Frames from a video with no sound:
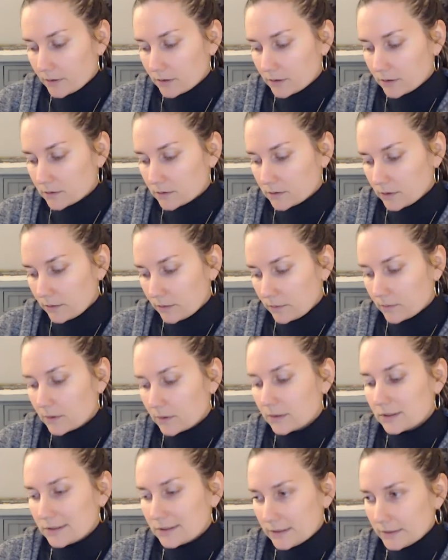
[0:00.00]
So
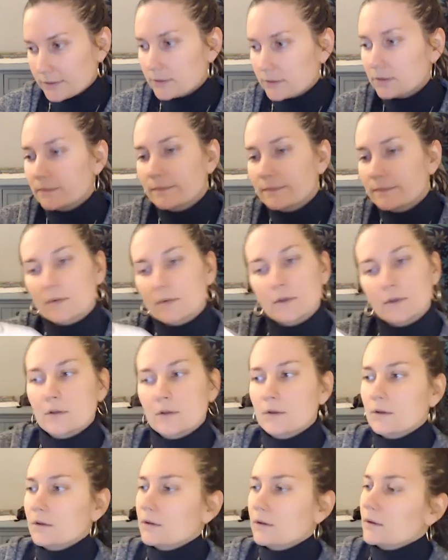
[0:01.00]
assist.
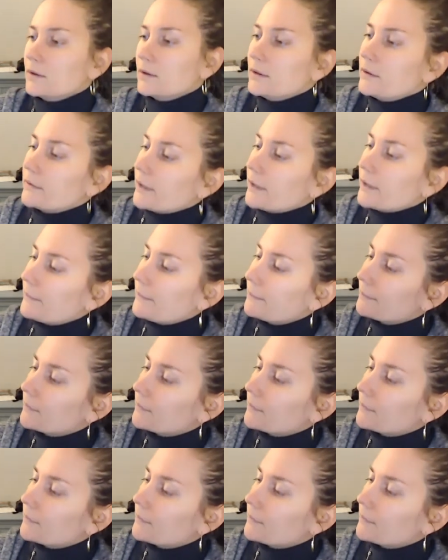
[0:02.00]
Okay.